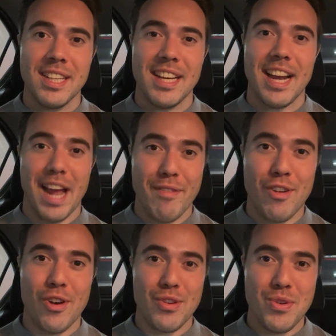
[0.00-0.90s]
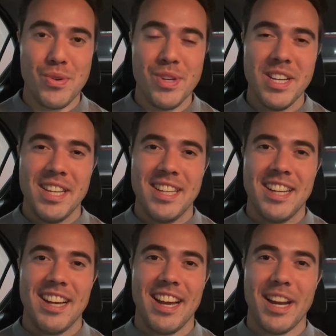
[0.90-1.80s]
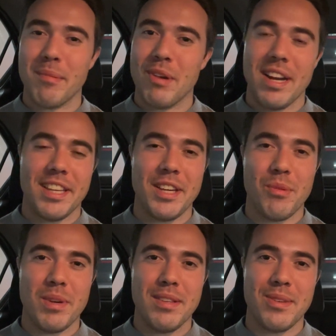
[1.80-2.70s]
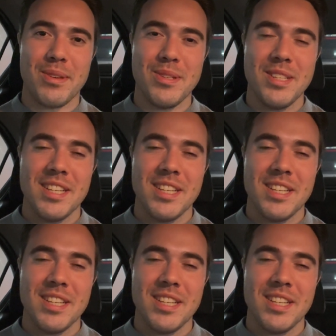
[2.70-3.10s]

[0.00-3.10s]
and I've got you, and I'm right here with you.